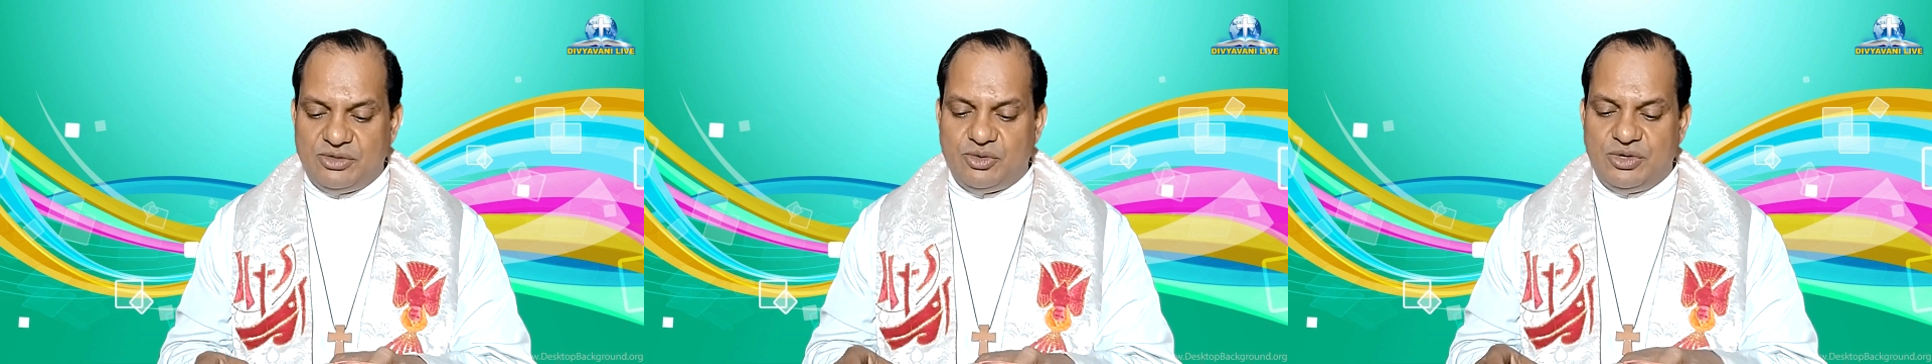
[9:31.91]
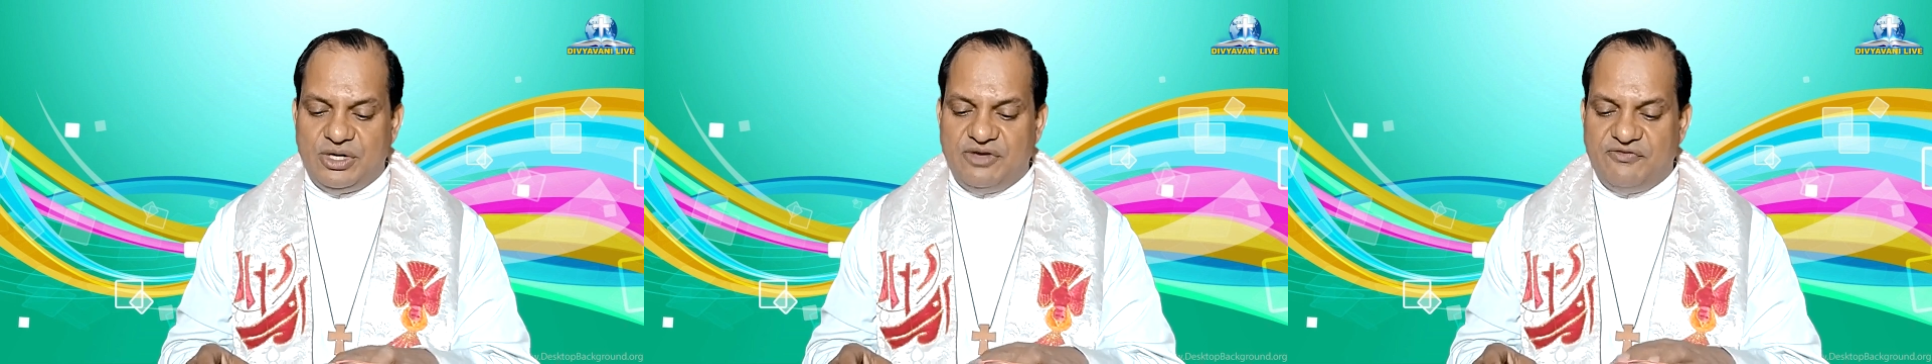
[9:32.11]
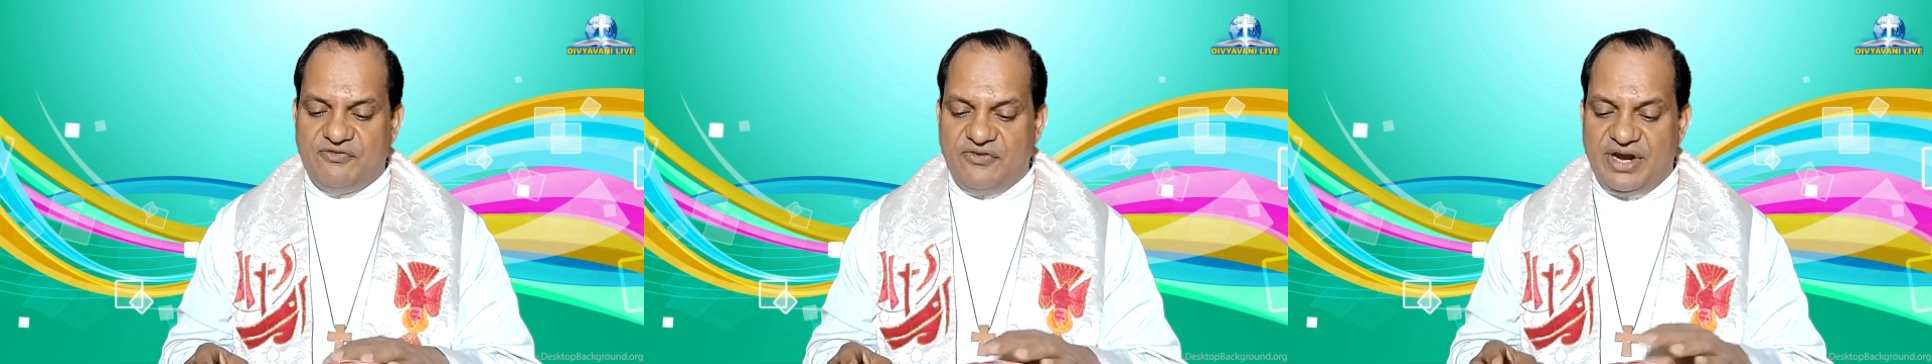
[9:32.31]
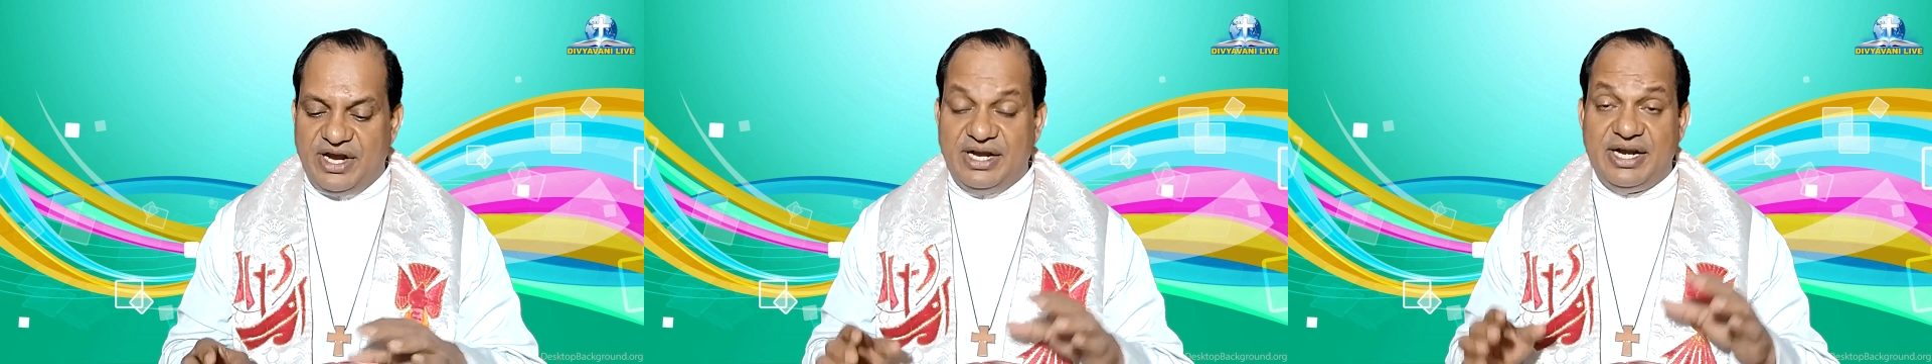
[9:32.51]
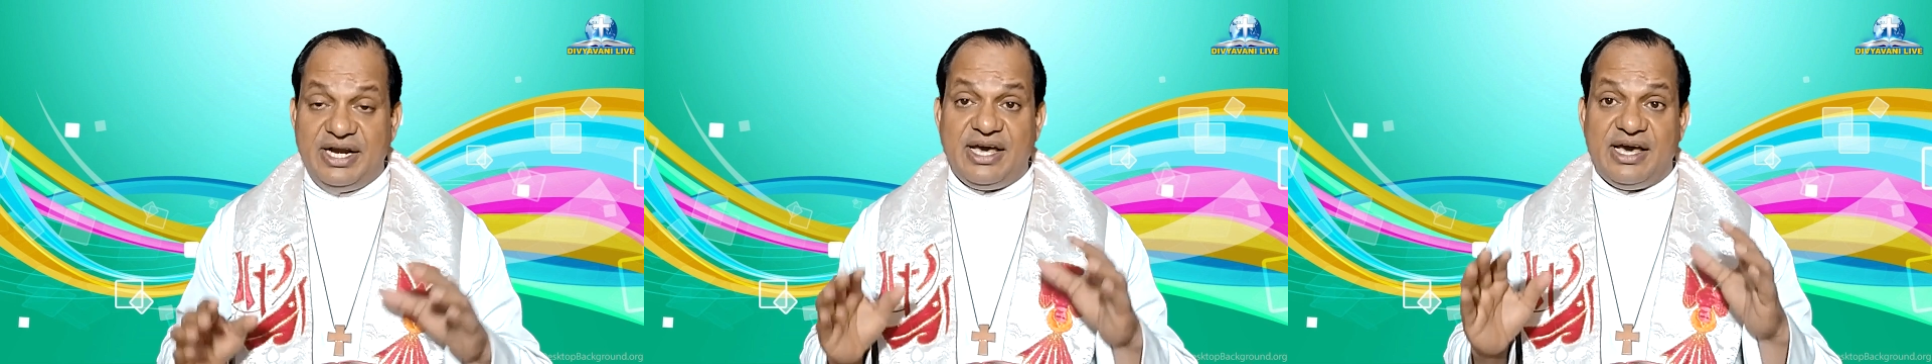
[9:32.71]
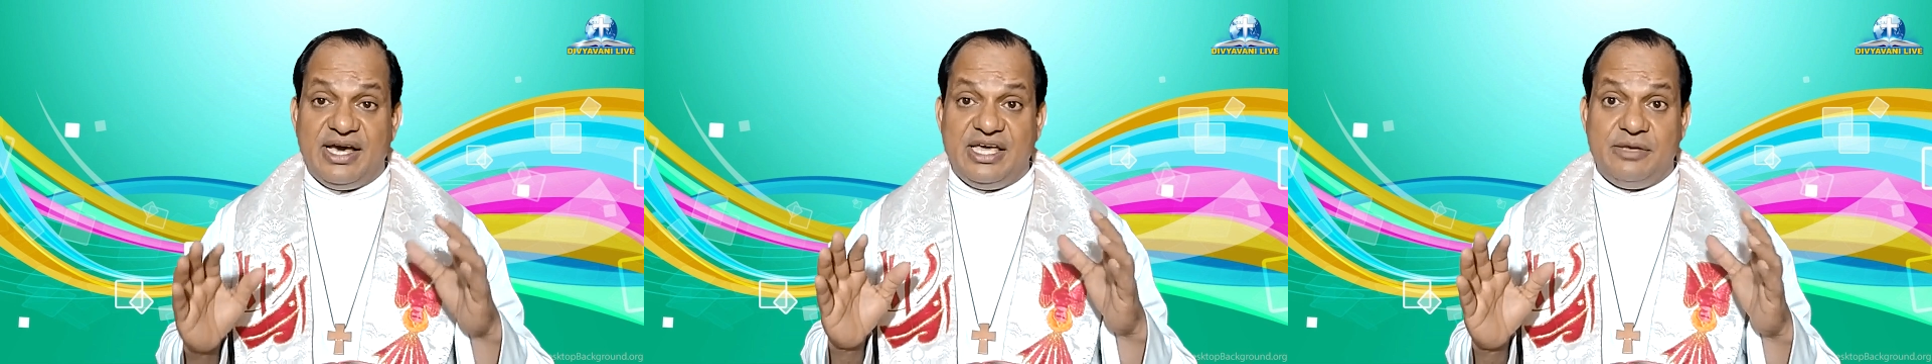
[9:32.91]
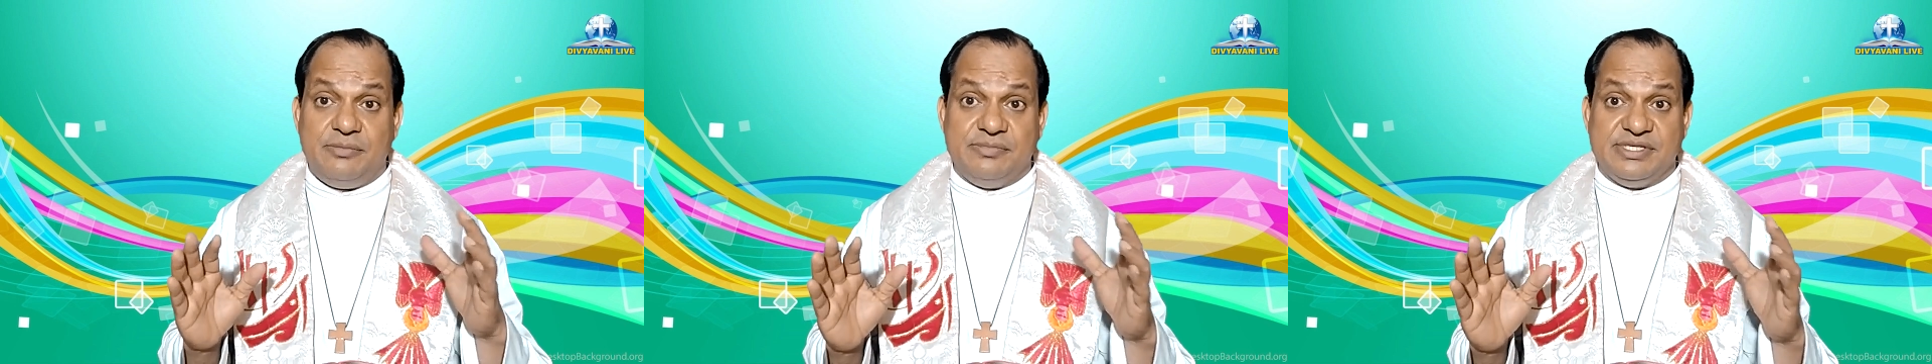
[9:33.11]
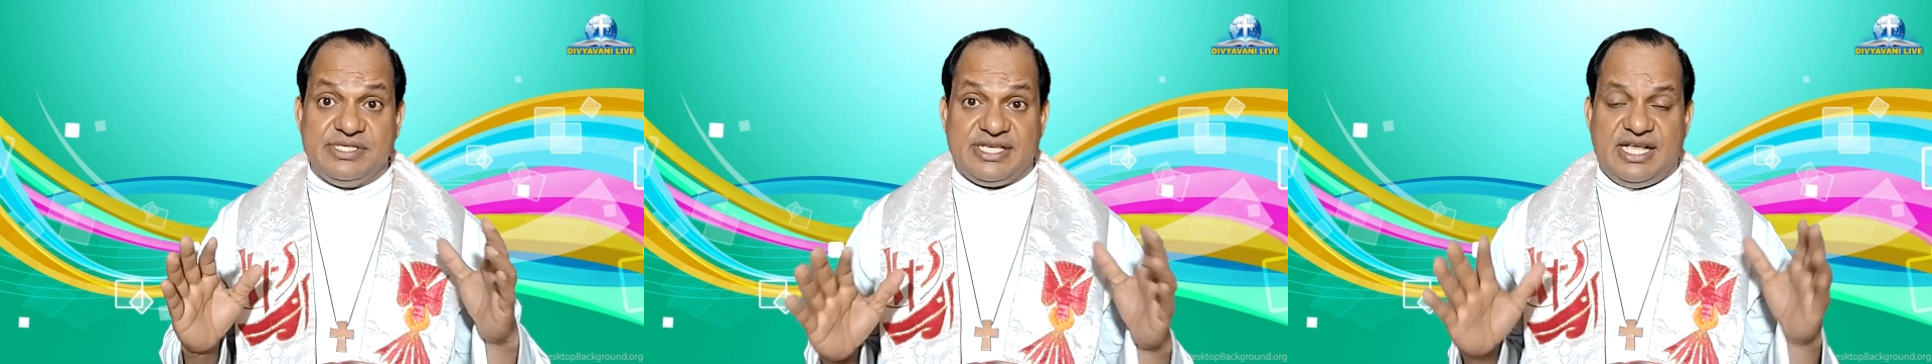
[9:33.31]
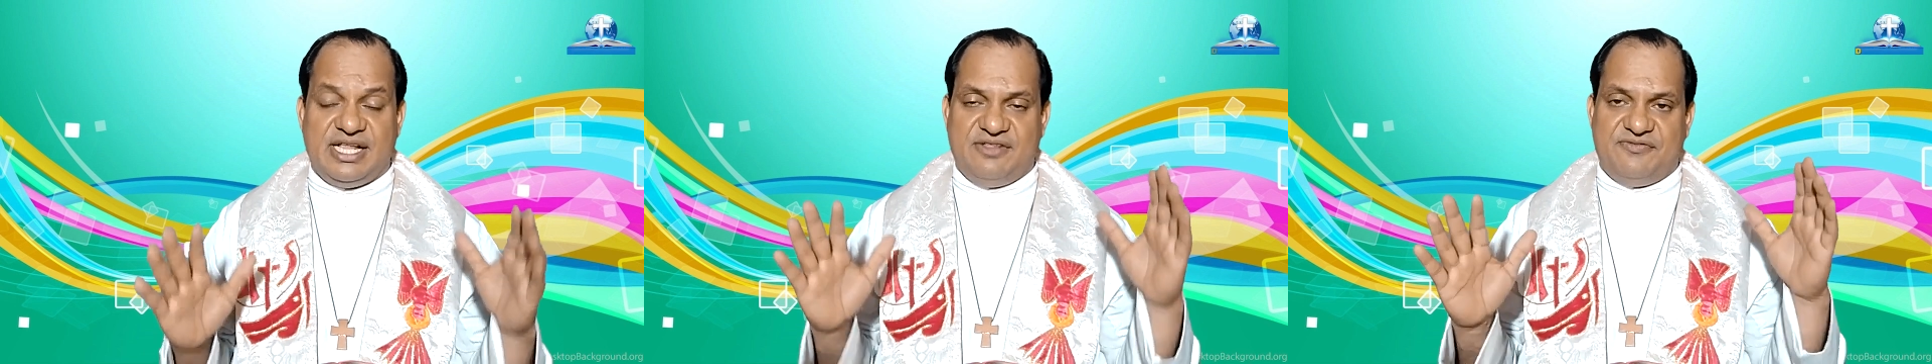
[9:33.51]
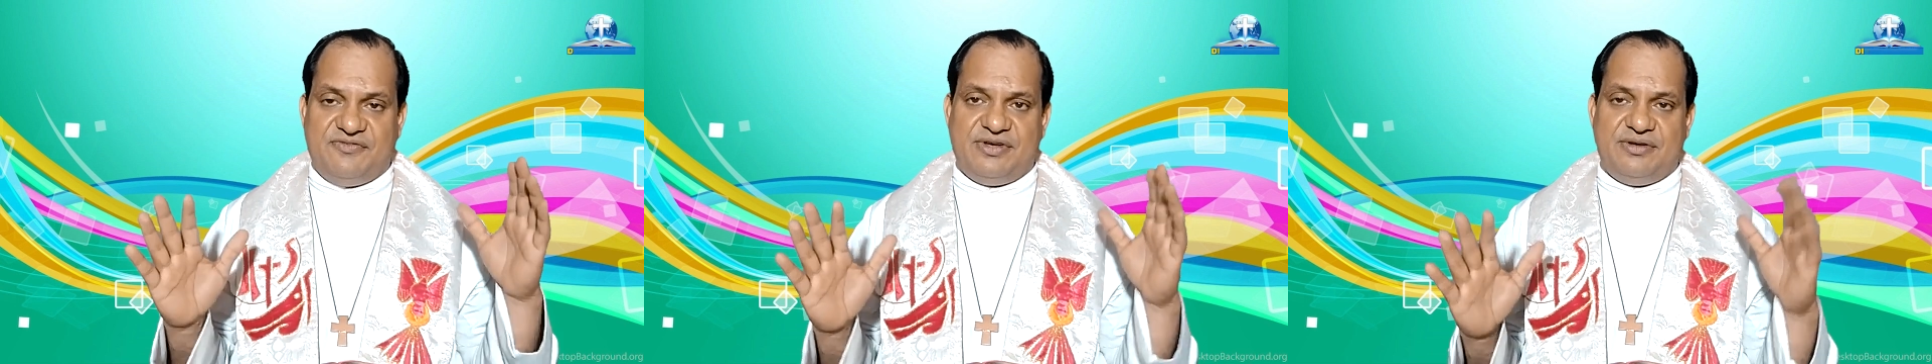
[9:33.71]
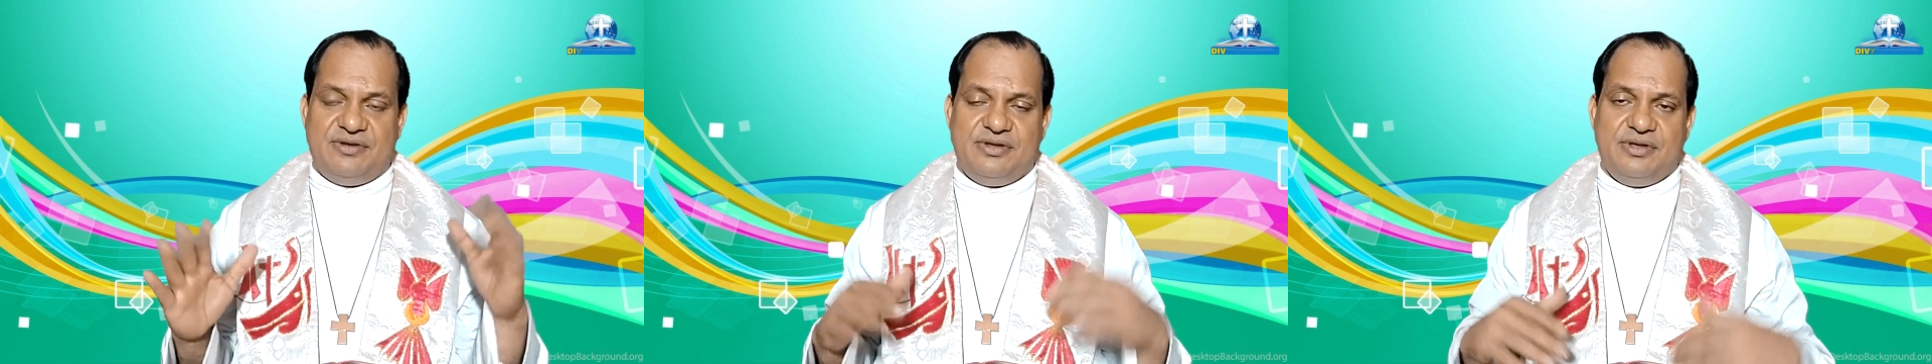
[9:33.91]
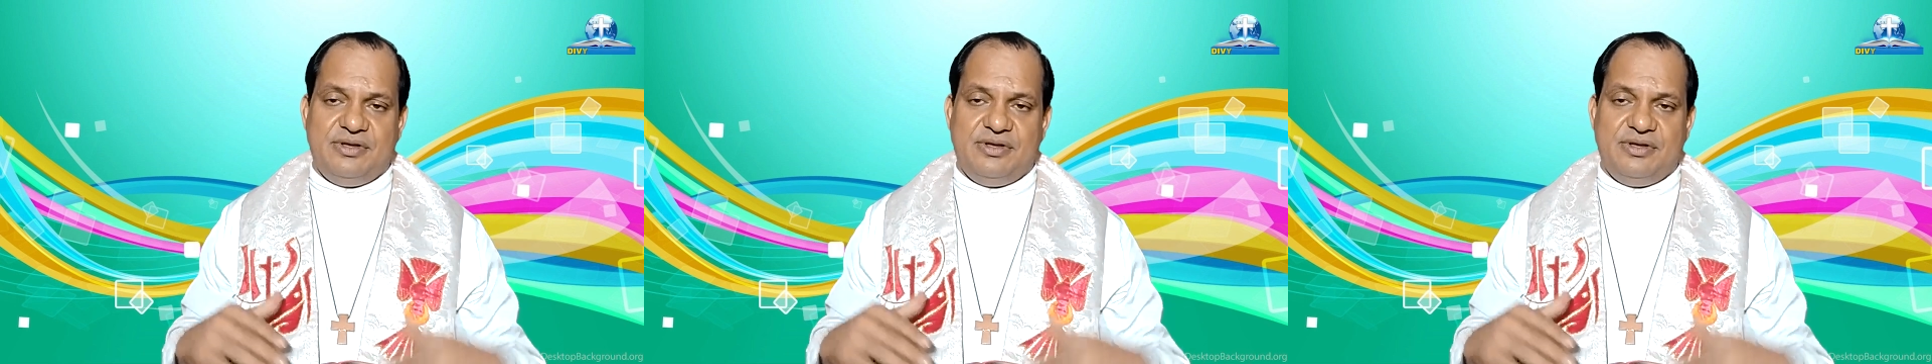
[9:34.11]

to defend himself.